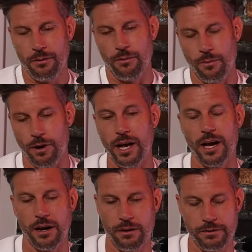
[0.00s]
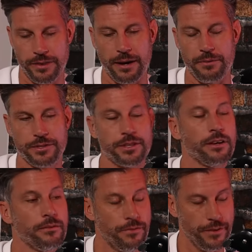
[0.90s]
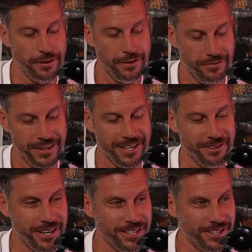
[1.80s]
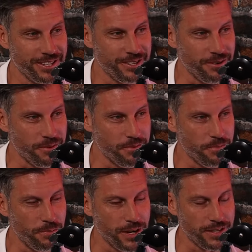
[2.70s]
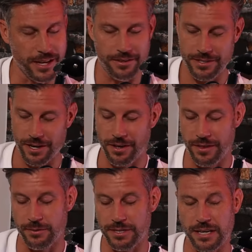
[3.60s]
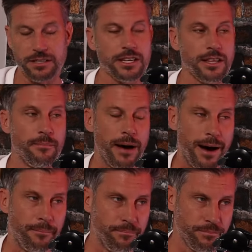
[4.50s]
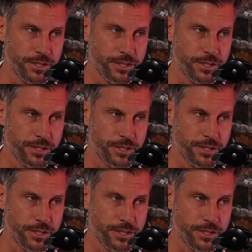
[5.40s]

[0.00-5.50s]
Well, that was, the, you've done your research, Dom, I'm impressed. That, so that was actually the mum.